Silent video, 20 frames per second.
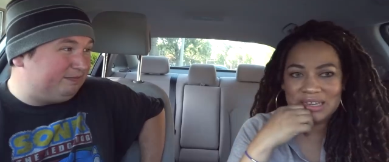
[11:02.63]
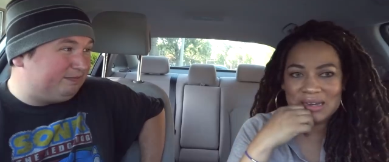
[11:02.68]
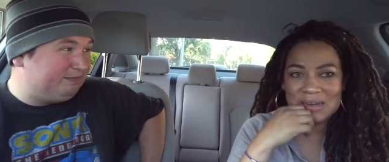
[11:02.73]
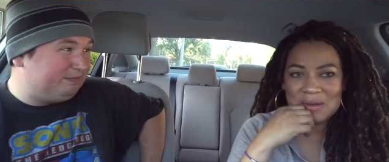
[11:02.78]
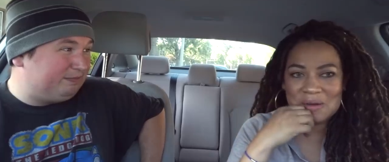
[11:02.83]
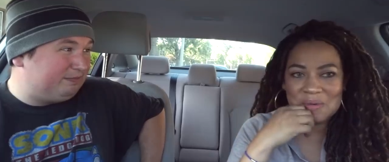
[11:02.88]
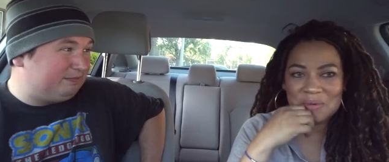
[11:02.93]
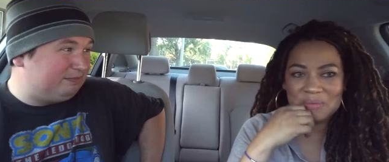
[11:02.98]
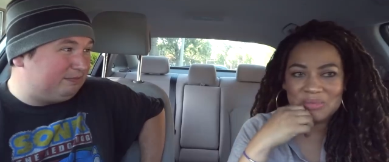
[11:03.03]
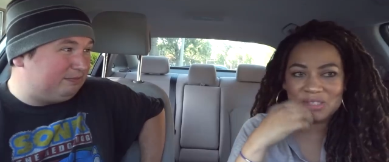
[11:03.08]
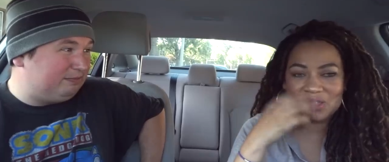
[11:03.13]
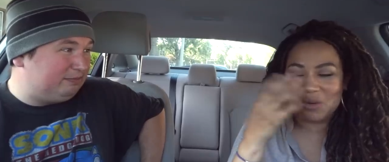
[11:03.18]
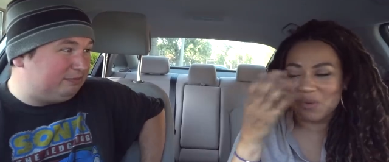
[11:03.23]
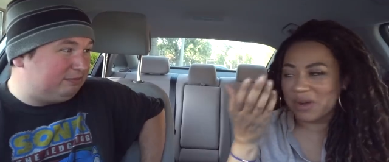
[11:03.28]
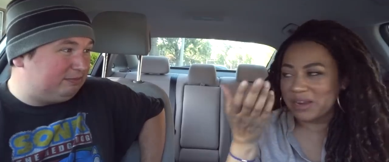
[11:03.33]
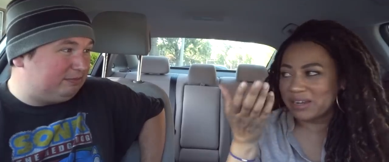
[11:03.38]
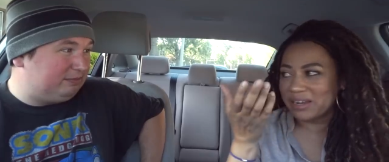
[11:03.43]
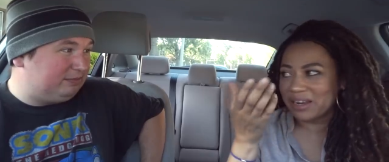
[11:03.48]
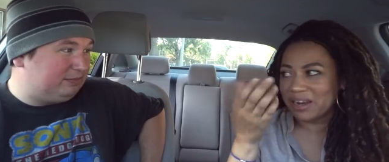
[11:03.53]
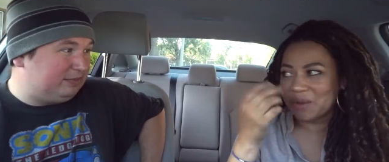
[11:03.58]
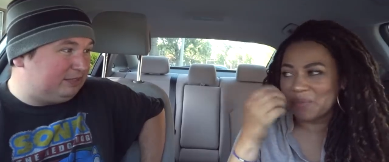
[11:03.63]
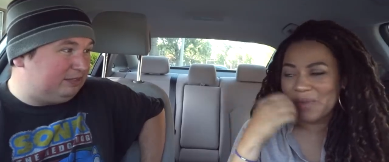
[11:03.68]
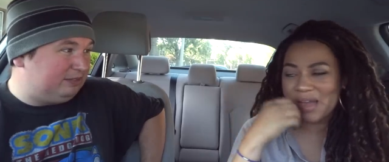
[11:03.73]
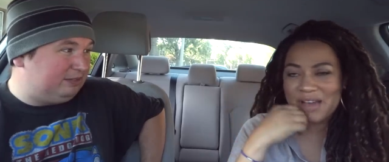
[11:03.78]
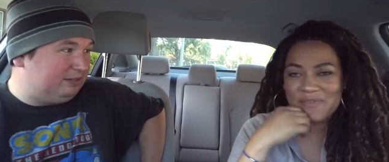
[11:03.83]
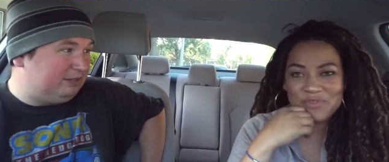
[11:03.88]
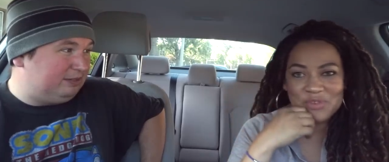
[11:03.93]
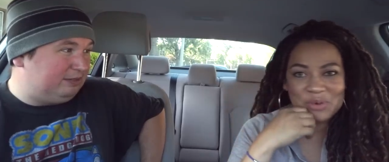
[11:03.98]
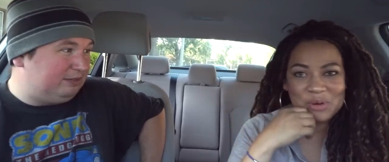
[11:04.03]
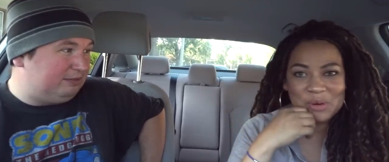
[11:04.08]
Speaker 1: Um, I'm still waiting to hear back
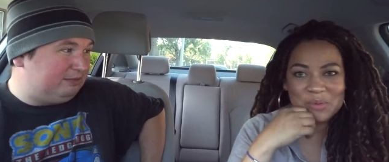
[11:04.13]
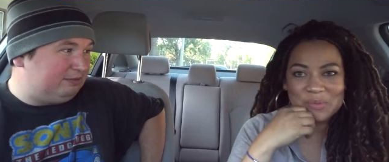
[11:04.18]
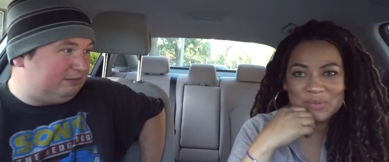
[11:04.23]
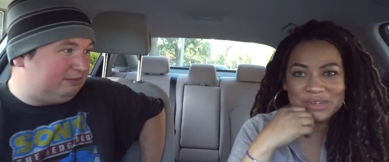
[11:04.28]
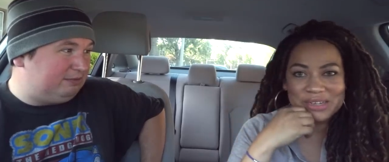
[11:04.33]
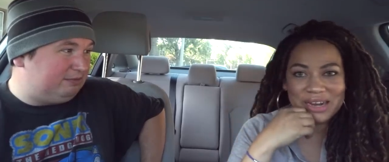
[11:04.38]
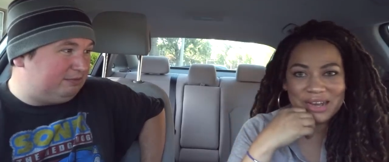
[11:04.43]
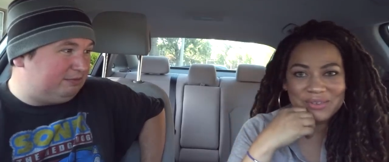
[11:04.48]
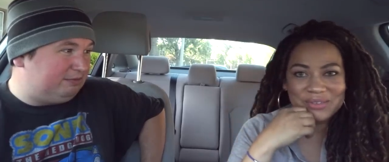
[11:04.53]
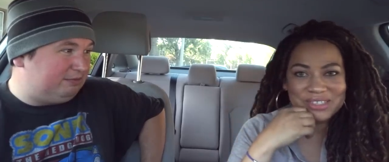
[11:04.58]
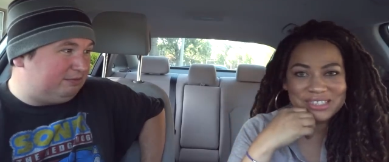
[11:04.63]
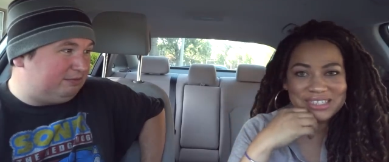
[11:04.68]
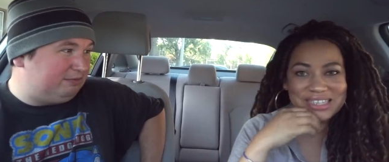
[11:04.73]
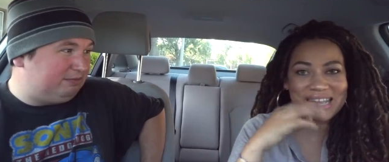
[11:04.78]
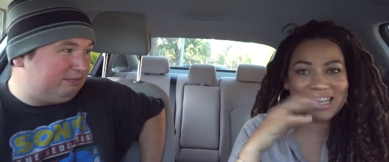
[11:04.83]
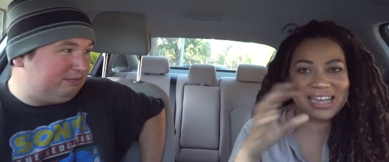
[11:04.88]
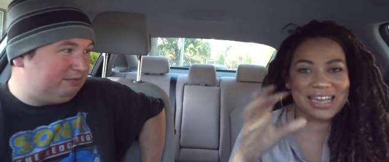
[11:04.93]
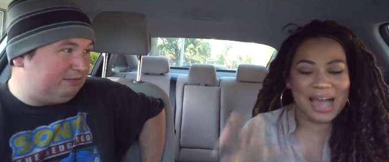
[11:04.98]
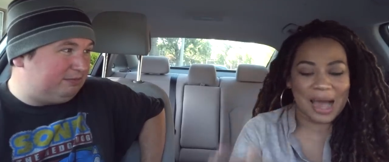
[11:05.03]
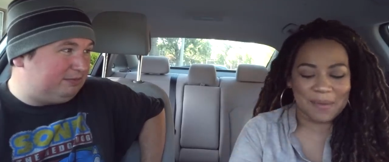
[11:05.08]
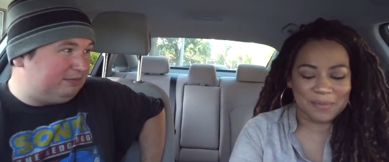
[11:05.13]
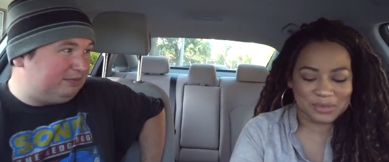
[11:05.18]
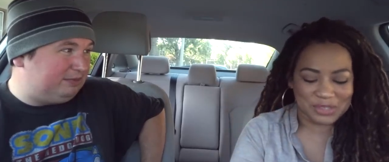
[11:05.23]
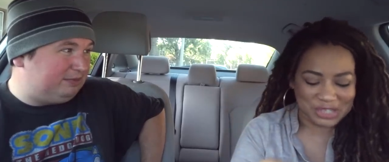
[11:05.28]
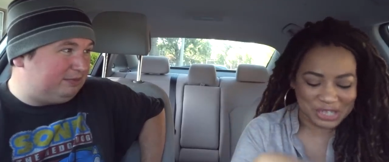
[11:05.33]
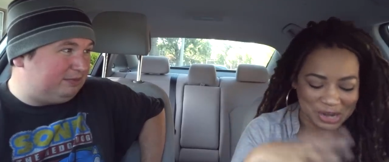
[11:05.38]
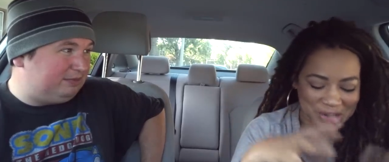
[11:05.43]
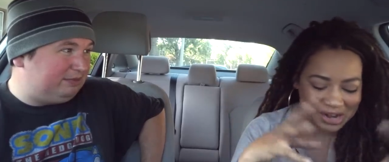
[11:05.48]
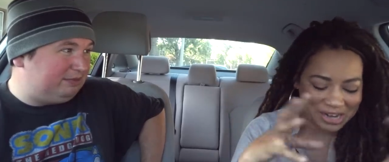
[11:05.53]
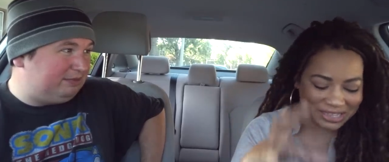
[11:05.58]
from him, but I was just like, I'm
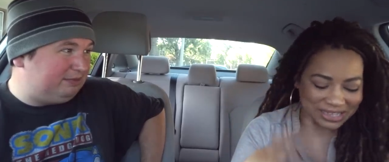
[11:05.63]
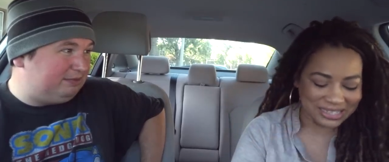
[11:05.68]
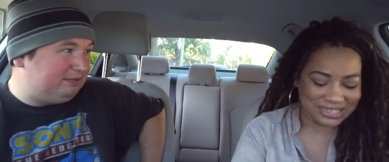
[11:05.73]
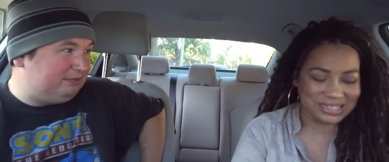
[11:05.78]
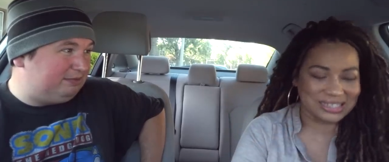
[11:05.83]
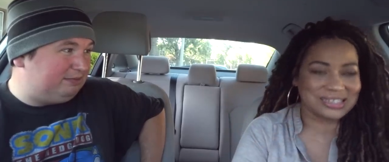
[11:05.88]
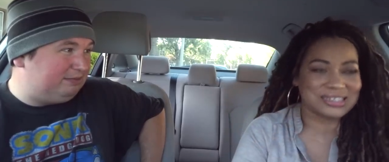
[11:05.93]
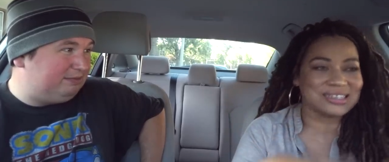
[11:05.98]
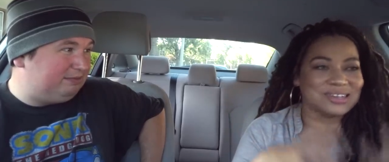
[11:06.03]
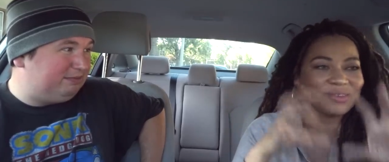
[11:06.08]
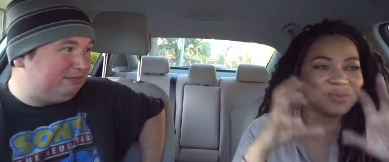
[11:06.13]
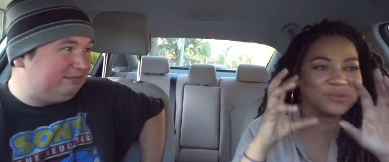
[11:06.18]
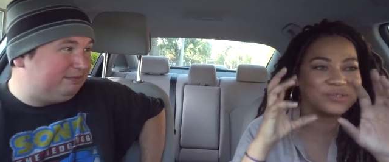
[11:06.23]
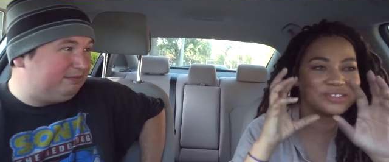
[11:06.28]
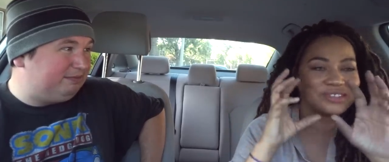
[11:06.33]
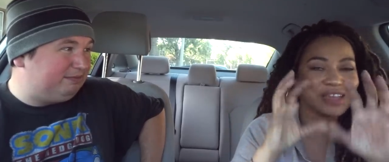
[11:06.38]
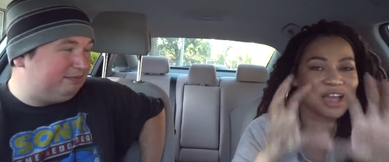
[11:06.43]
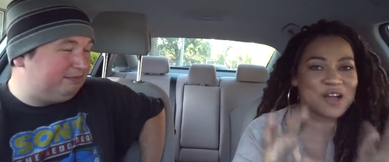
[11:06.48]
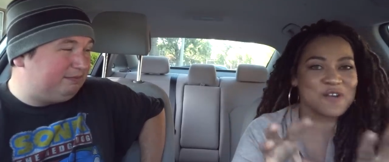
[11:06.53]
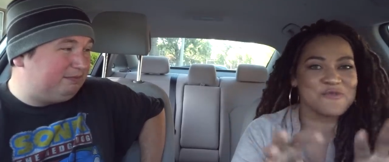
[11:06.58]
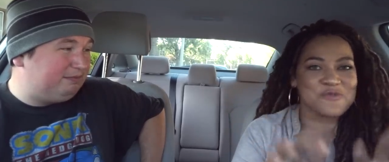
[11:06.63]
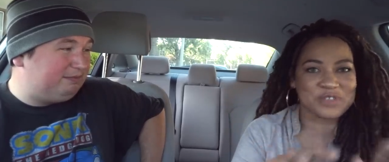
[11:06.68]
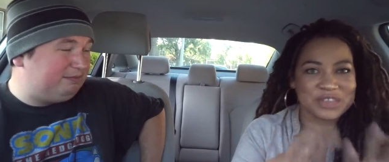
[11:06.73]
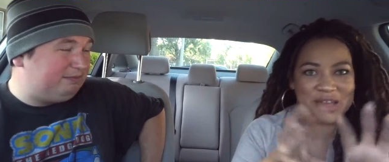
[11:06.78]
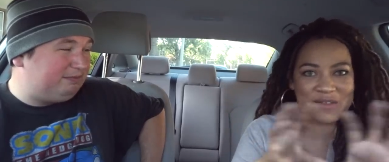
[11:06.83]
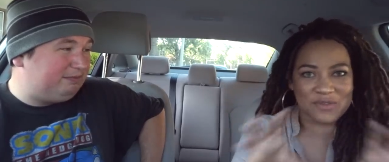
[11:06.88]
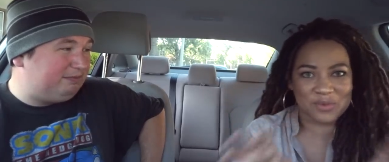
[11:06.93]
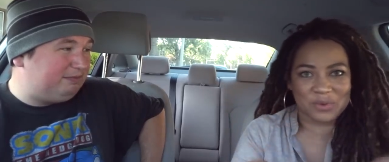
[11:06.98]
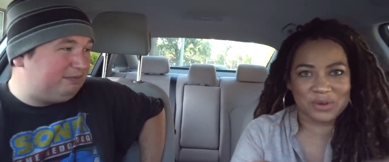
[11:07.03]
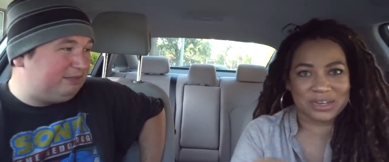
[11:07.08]
sharing this stuff with
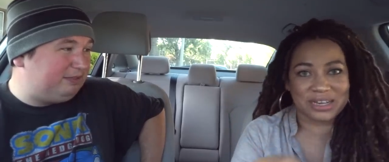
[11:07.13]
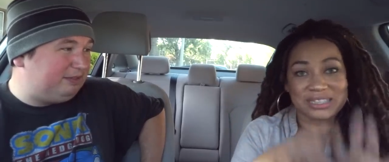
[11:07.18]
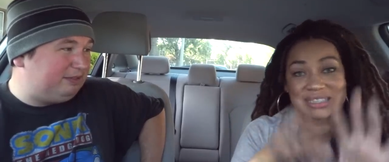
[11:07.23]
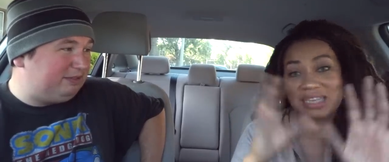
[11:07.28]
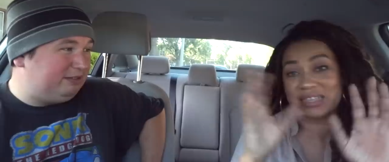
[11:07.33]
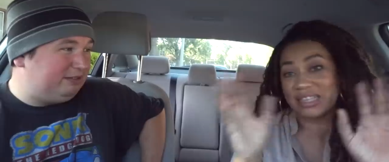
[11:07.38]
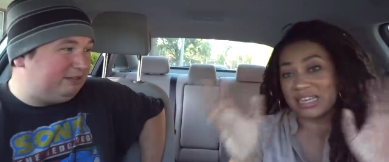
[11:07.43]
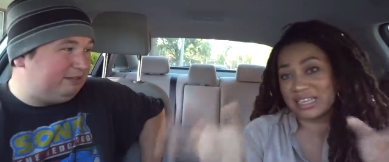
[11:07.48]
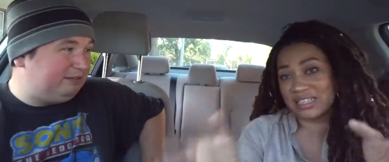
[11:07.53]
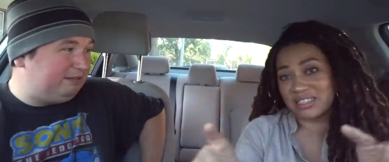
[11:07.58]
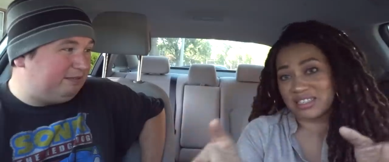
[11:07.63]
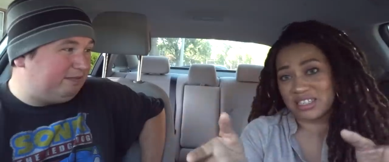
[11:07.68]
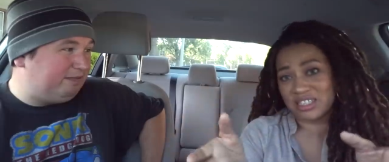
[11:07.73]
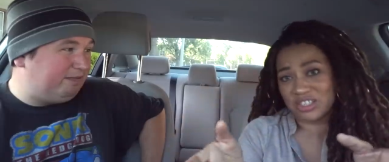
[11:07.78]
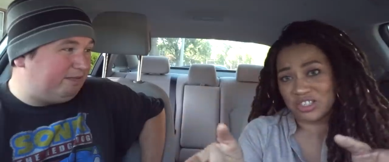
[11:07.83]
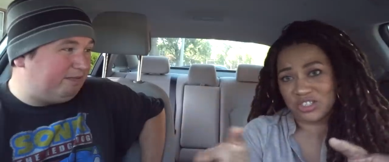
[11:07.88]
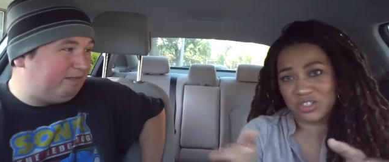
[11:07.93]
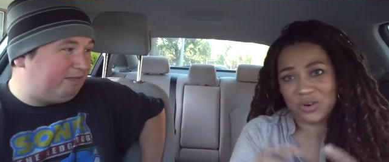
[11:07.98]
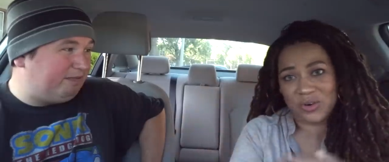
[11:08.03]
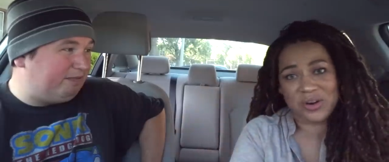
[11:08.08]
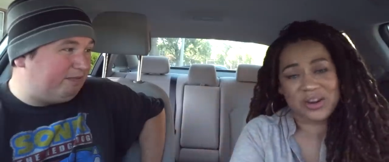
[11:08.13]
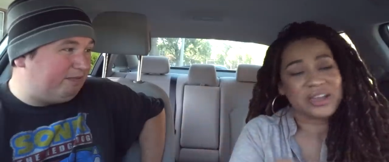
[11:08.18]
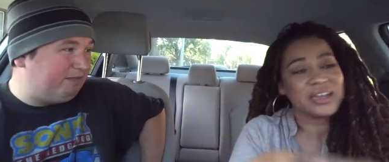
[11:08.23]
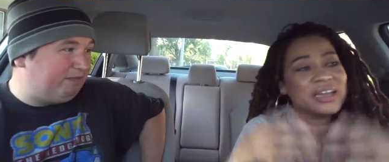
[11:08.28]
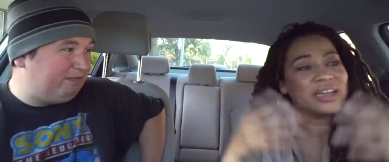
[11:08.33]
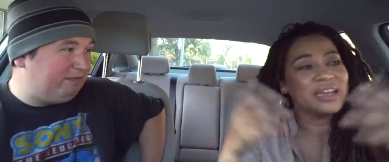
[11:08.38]
everyone because I think it's a good story.